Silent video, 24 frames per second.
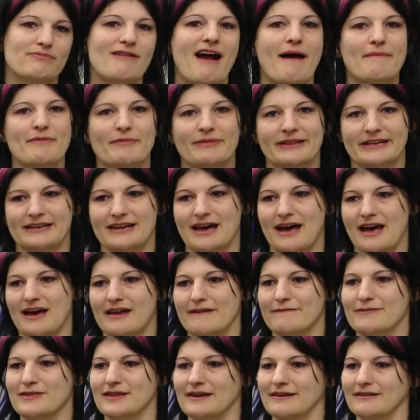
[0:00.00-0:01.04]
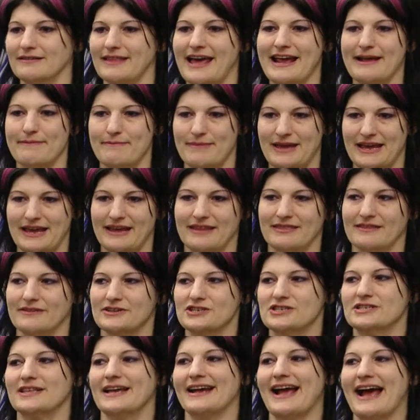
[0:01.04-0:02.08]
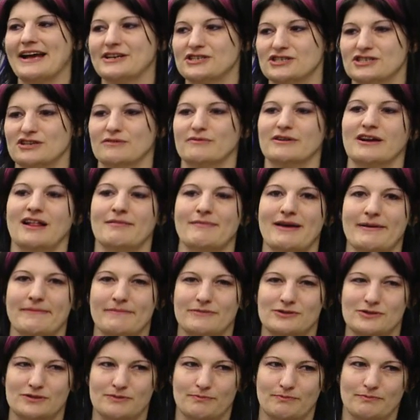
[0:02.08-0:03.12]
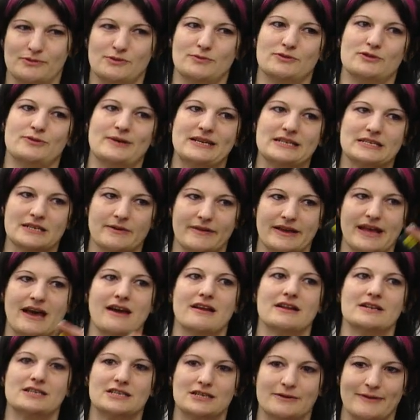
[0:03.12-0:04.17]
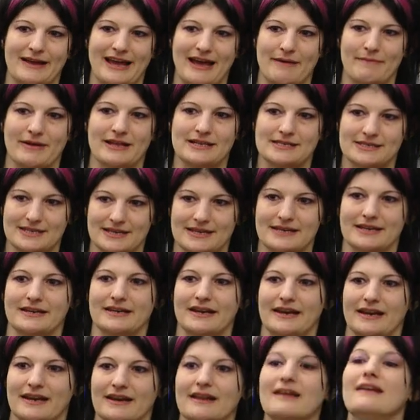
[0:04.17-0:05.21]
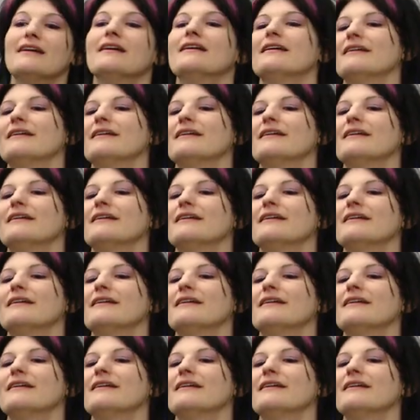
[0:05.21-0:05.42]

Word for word: Probably not if they're like me and they're just like, I just don't want all my tweets going out at 2 a.m. on Sunday night.